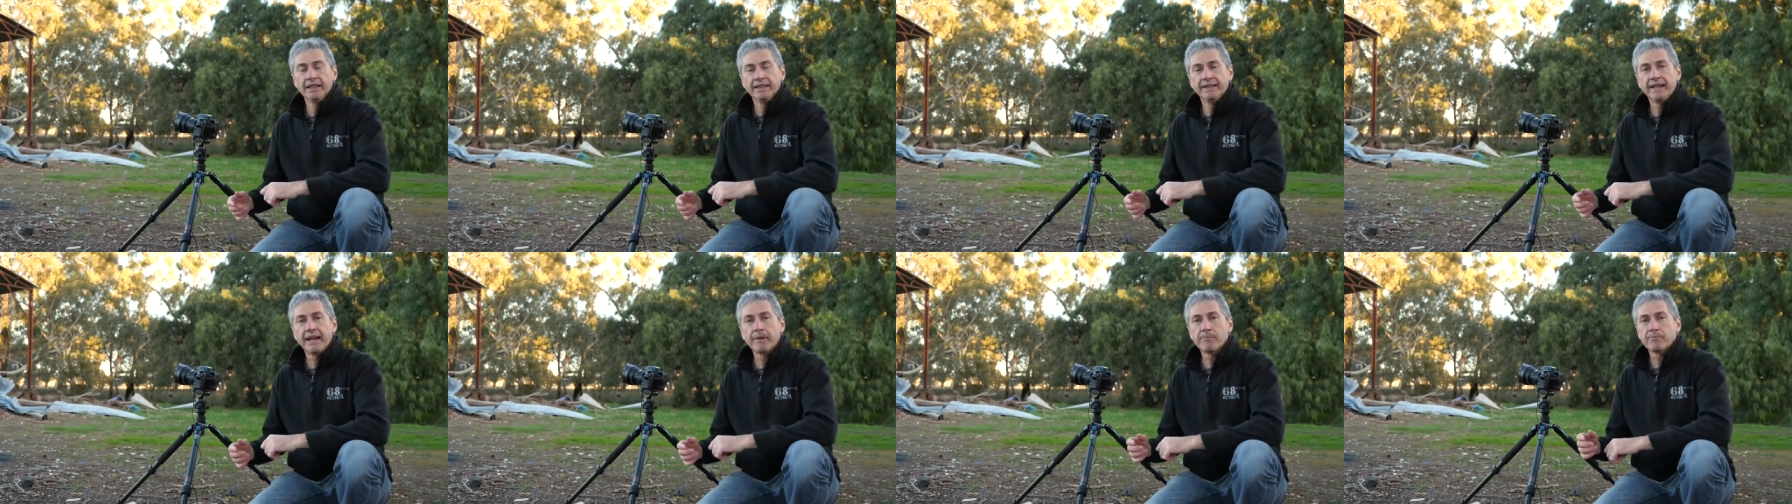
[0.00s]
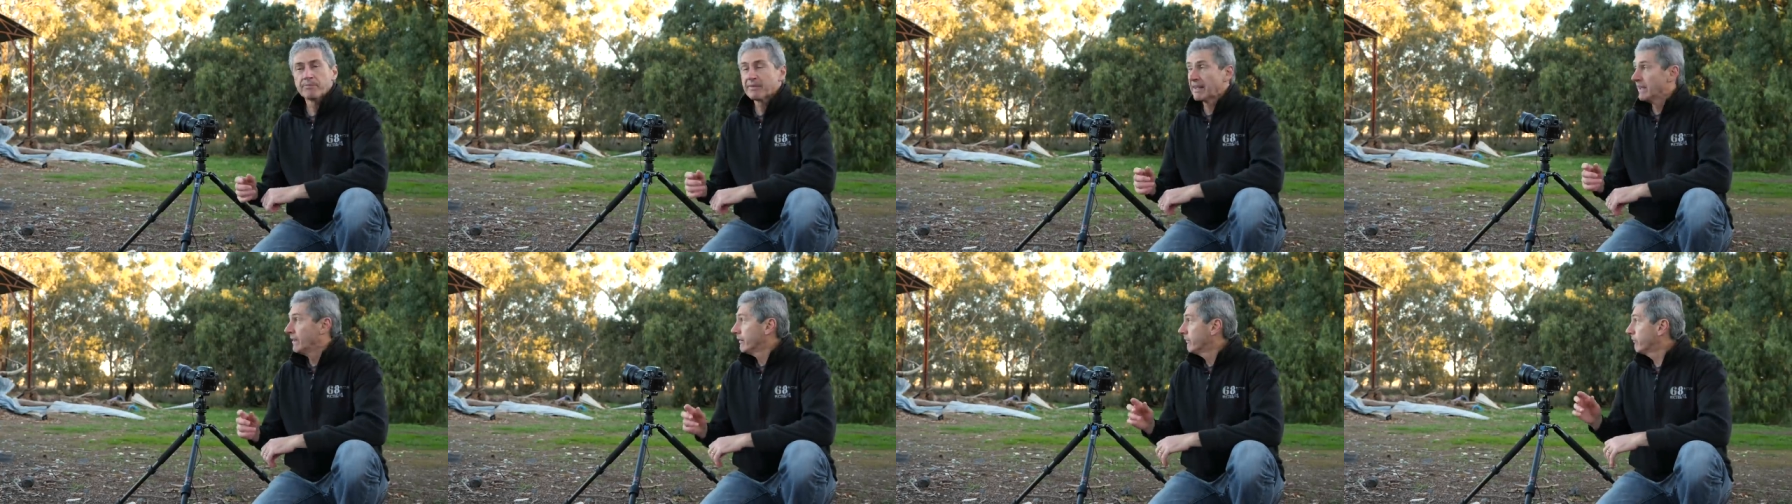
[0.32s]
Now,
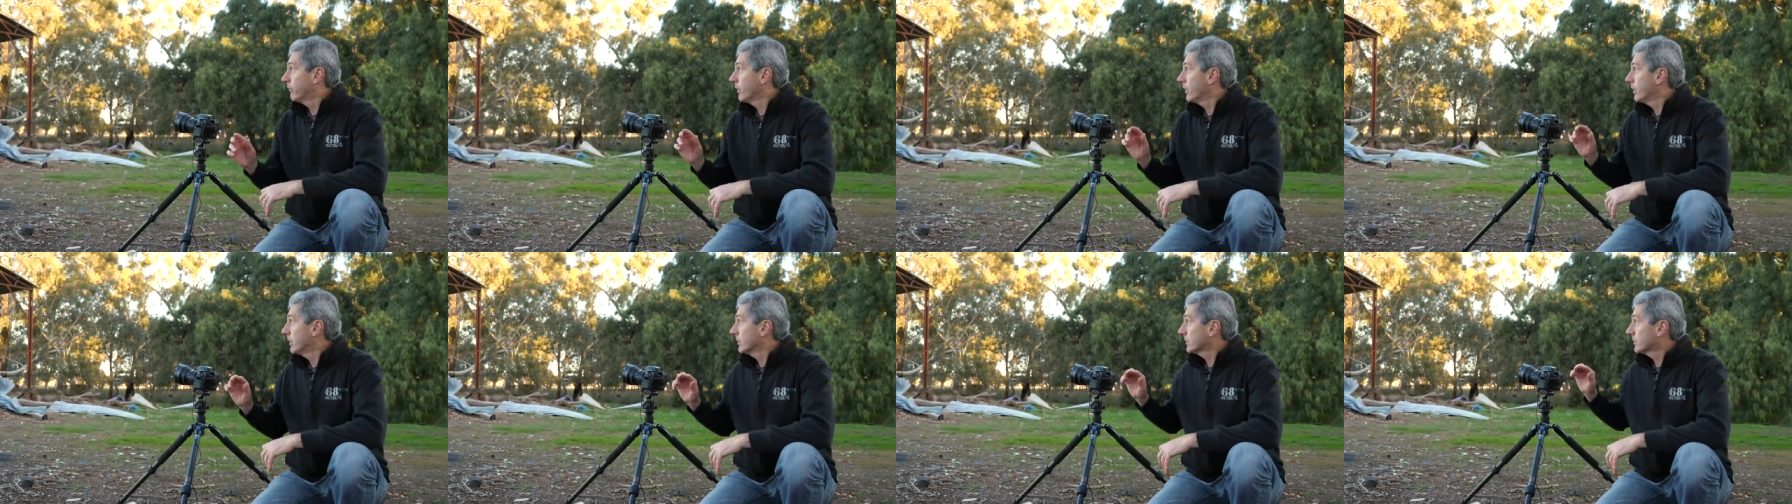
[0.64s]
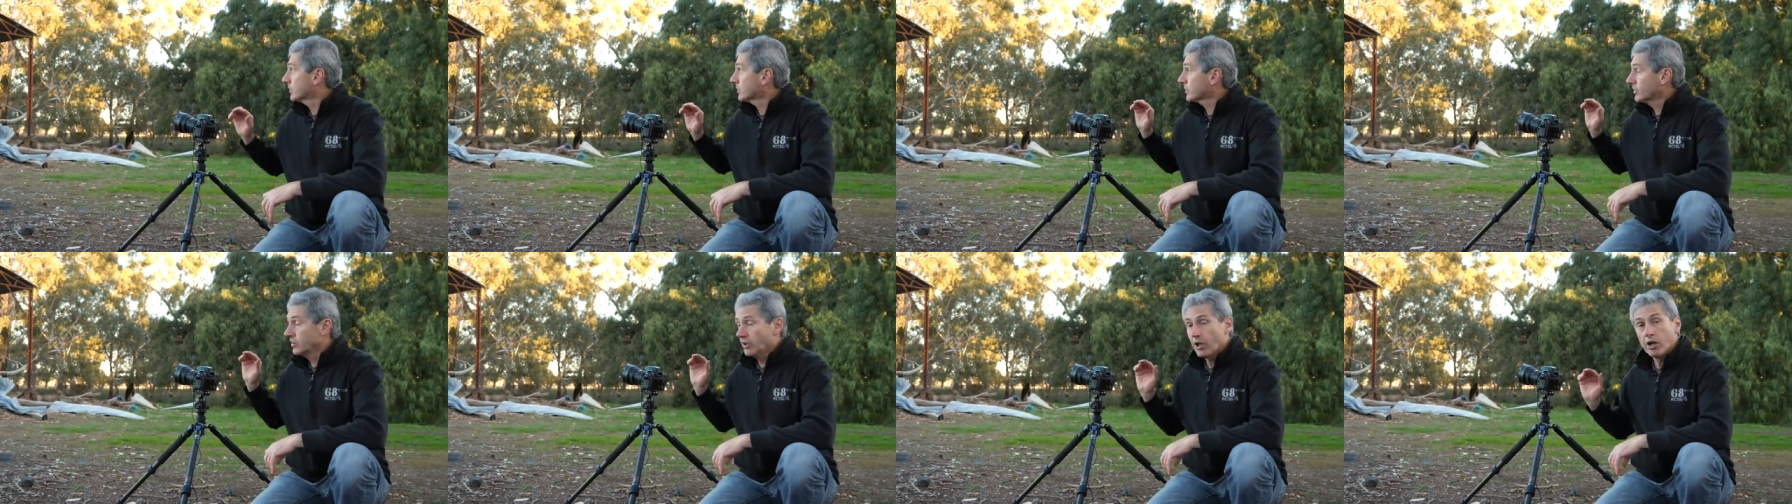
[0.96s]
for
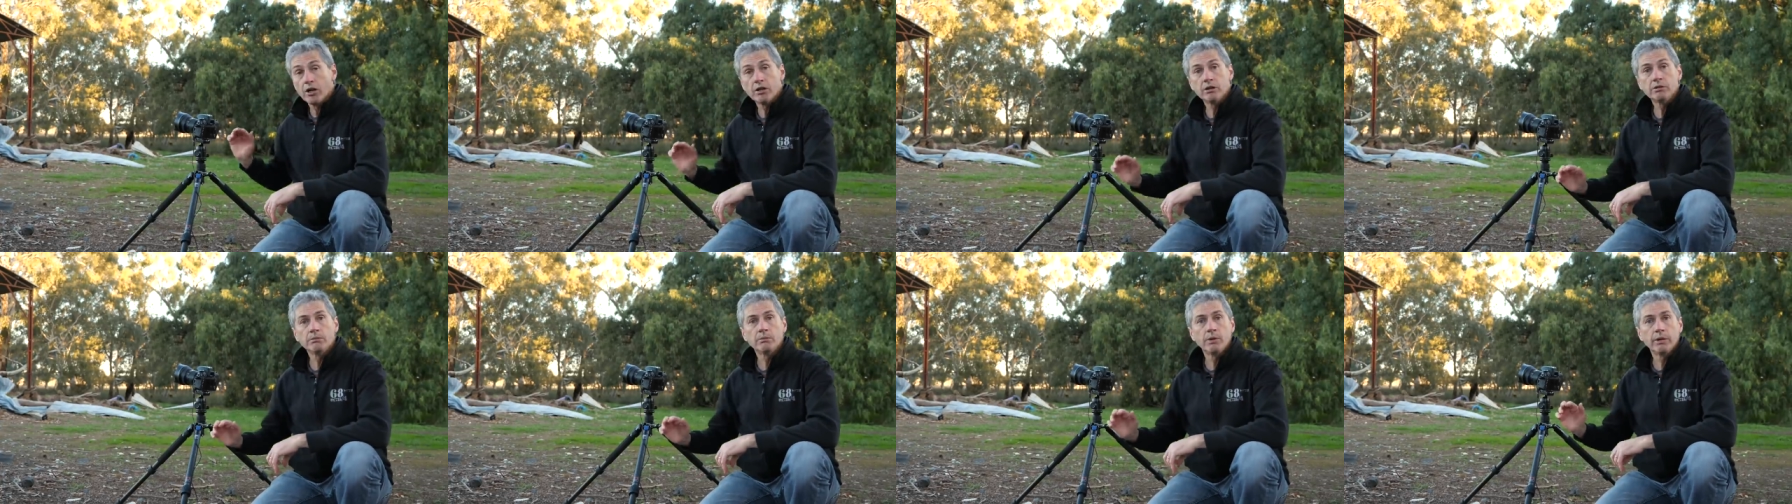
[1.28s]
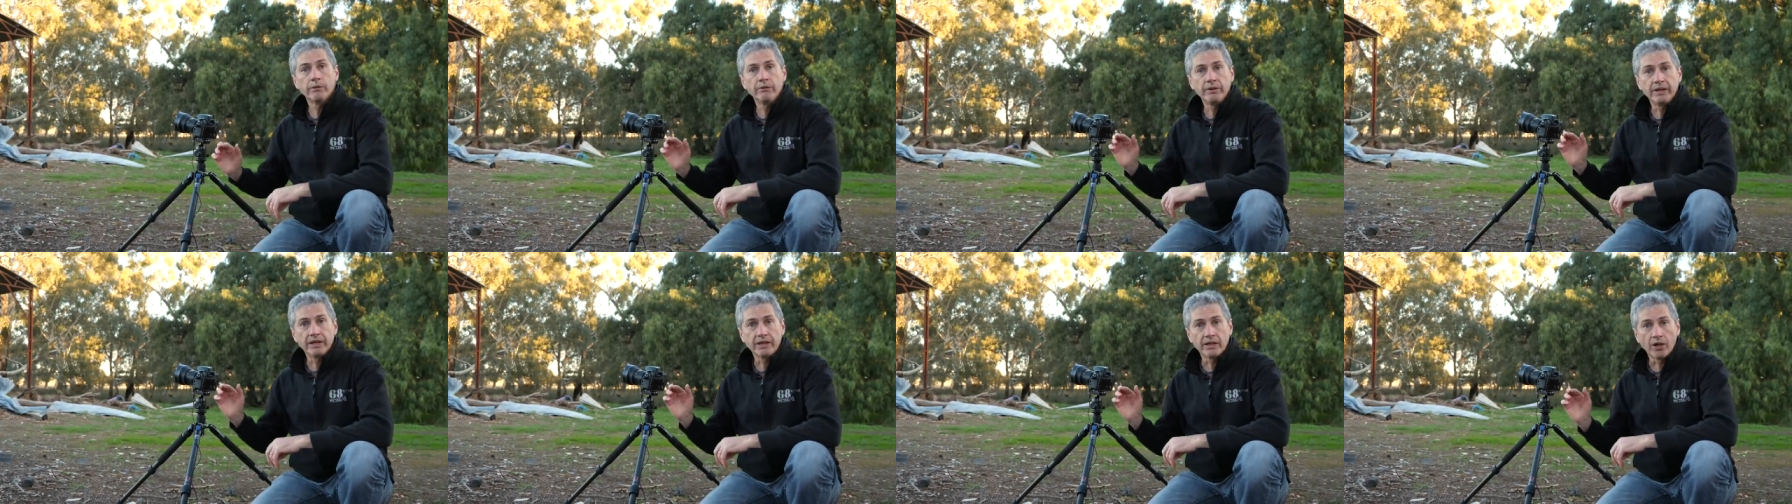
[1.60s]
slow
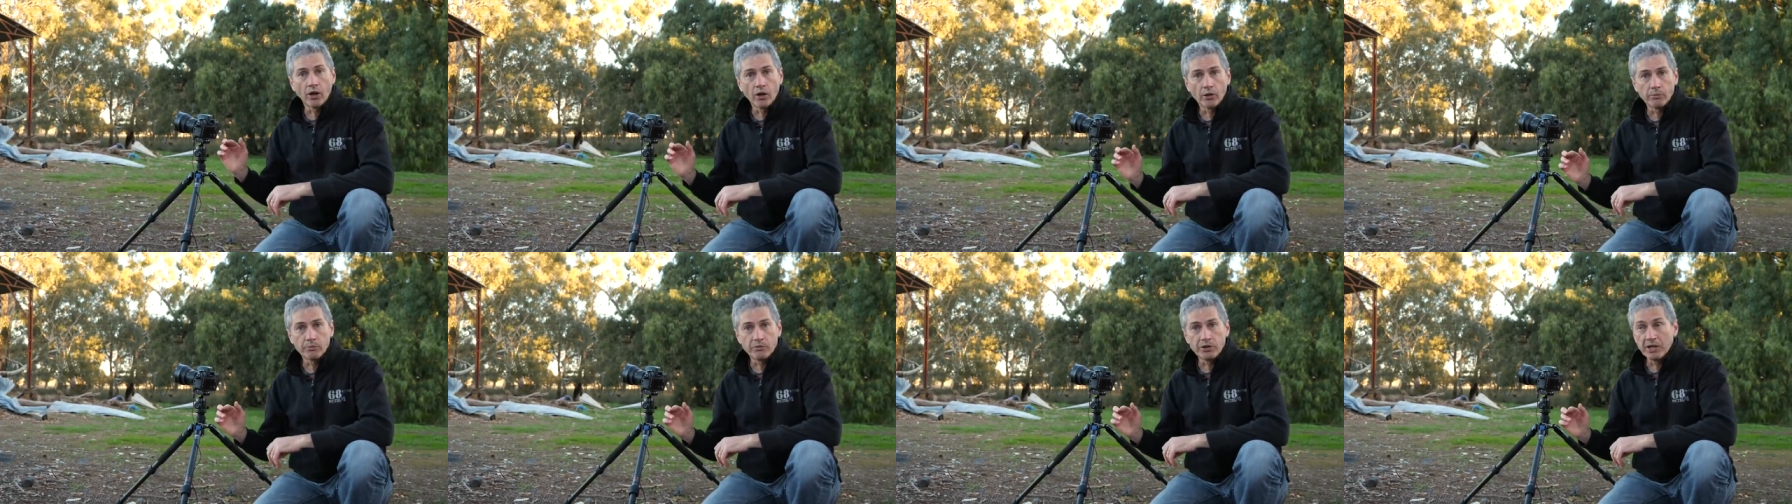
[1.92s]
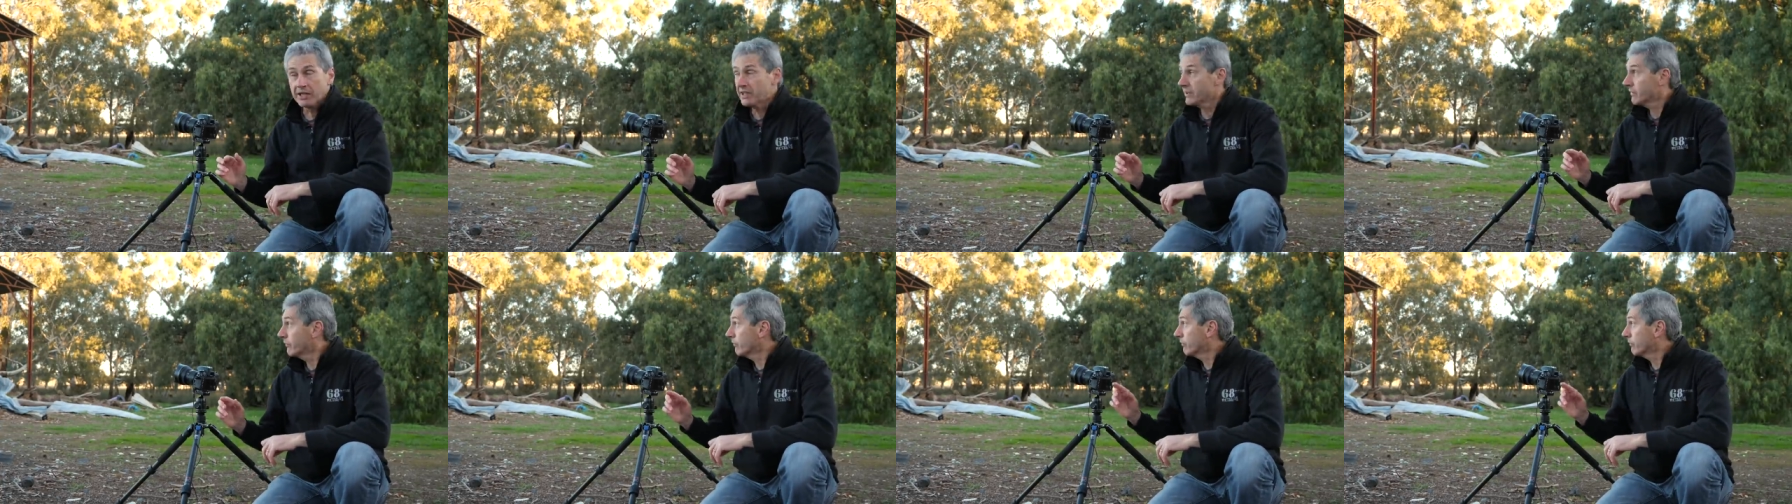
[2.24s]
moving objects,